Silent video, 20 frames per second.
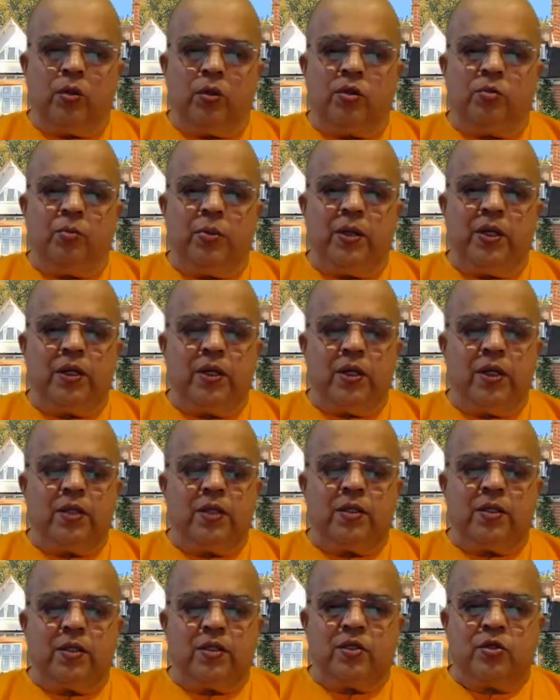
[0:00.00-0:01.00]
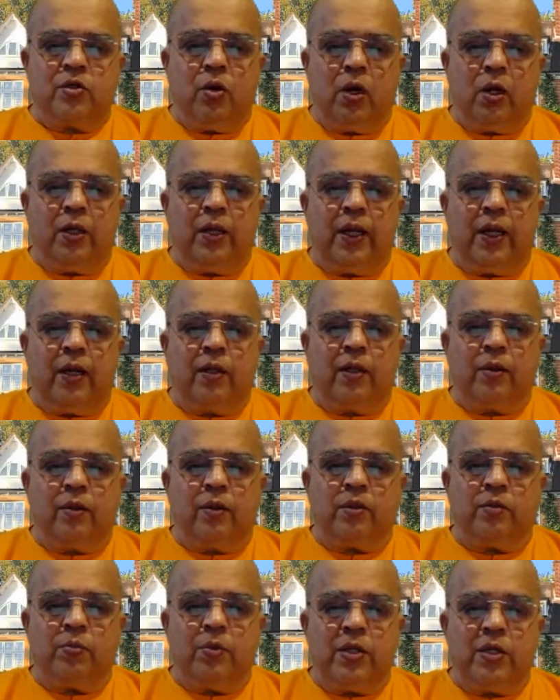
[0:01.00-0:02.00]
species. It's not that
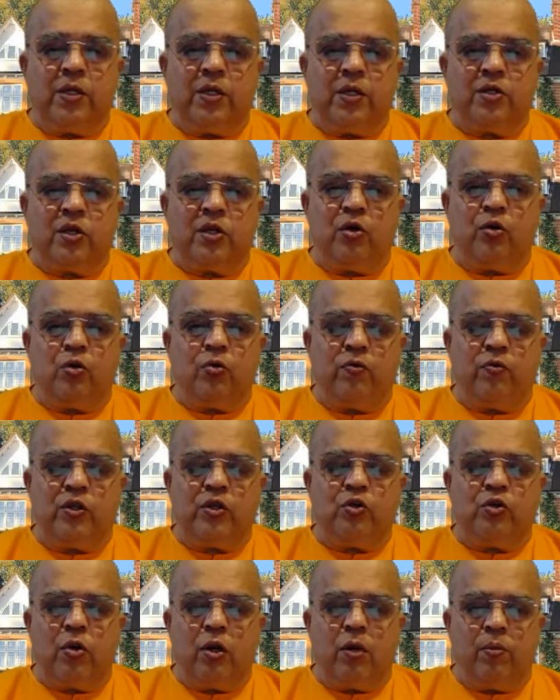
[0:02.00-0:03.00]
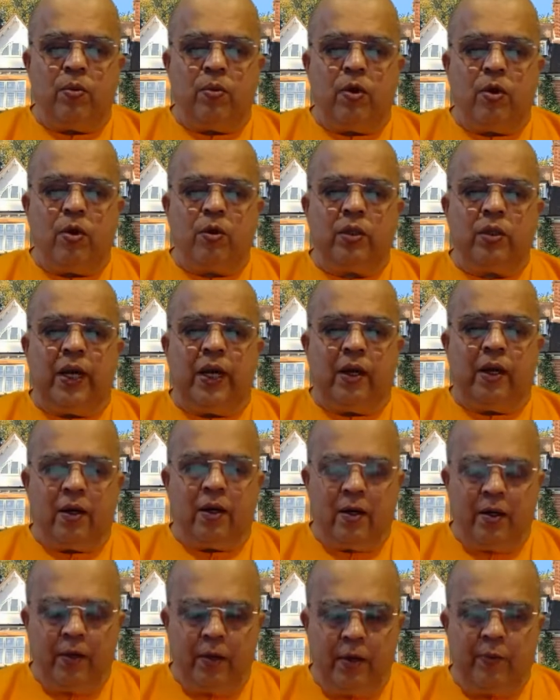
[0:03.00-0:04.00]
the species into which you are born that
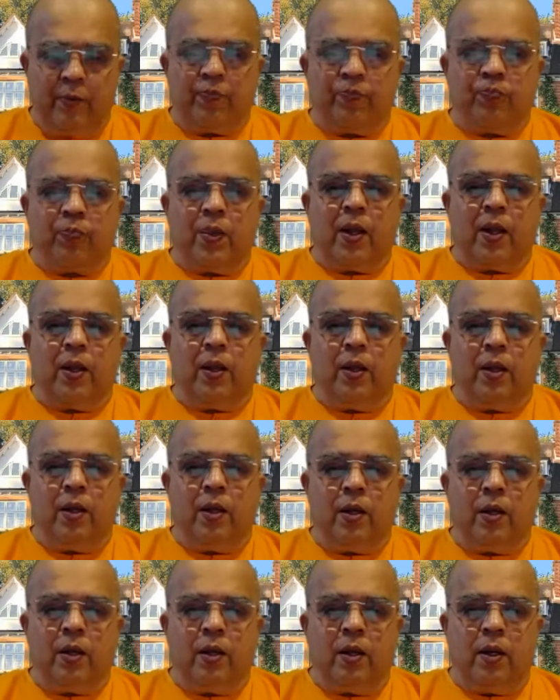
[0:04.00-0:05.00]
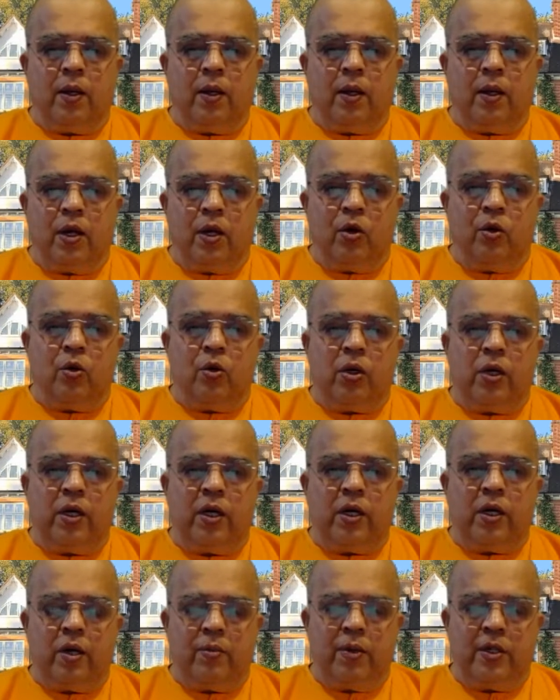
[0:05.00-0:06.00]
uh, alone
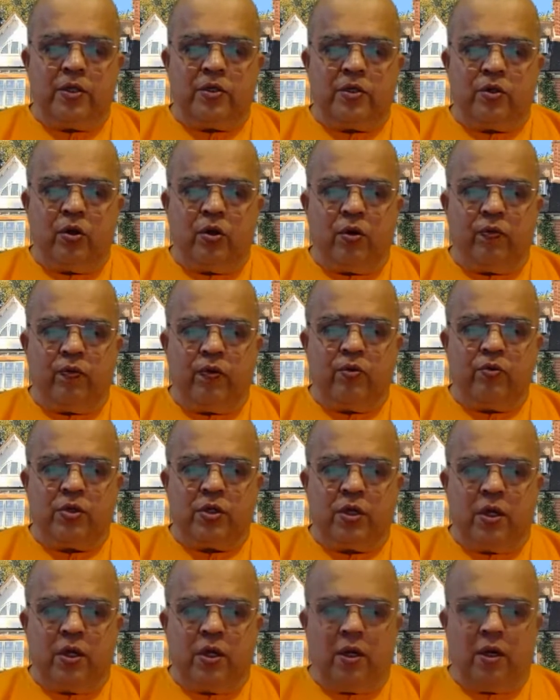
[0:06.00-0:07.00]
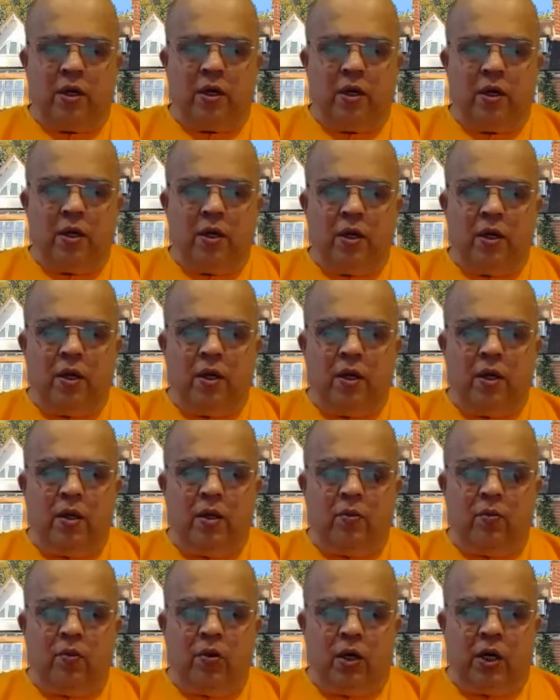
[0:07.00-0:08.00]
determines your future.
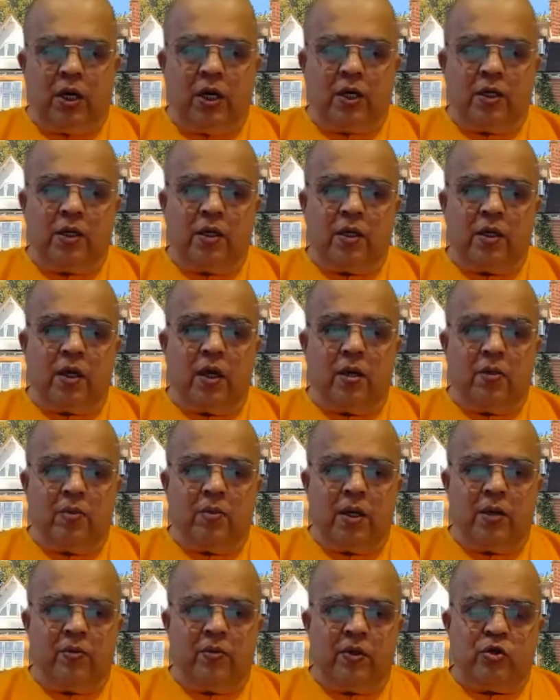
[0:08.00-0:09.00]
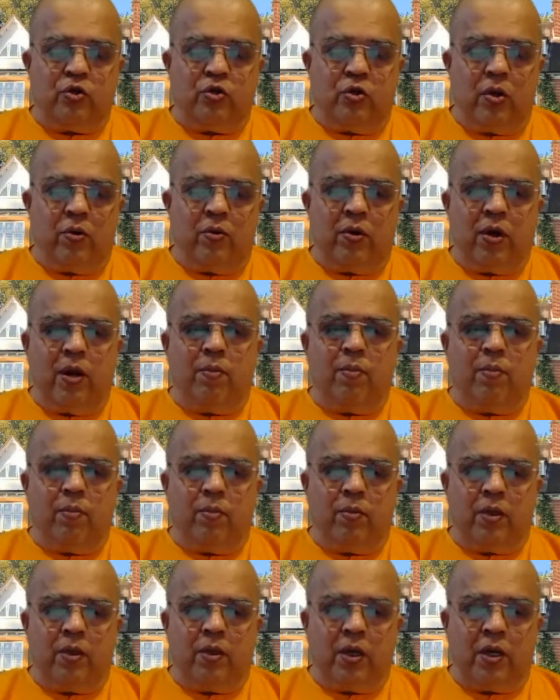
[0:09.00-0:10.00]
What are the karma which you have come?
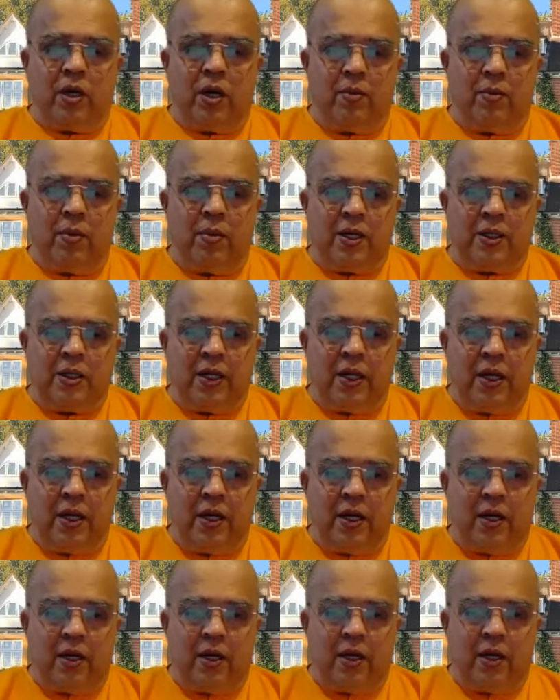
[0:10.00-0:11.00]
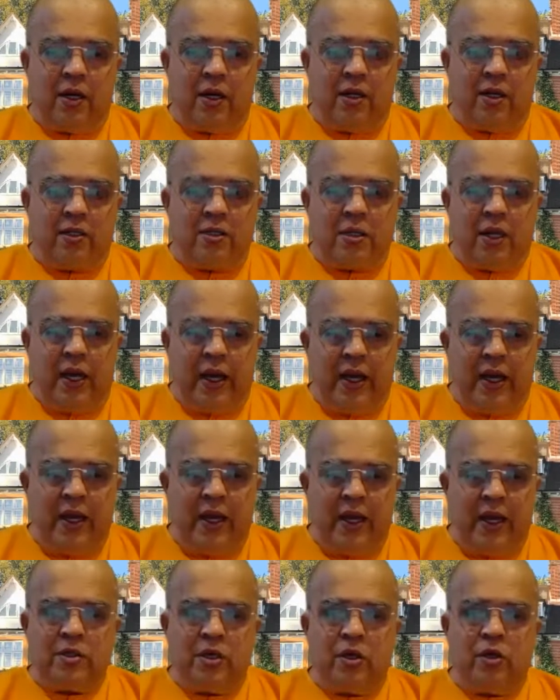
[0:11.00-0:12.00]
The karmashaya
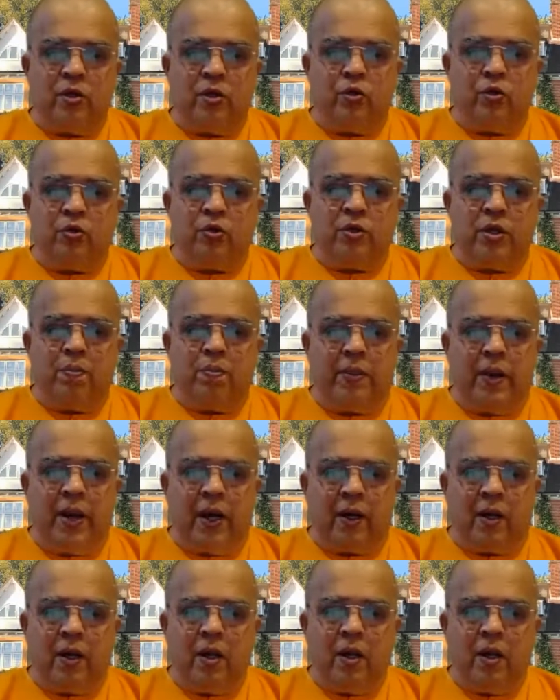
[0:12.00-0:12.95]
has a huge impact.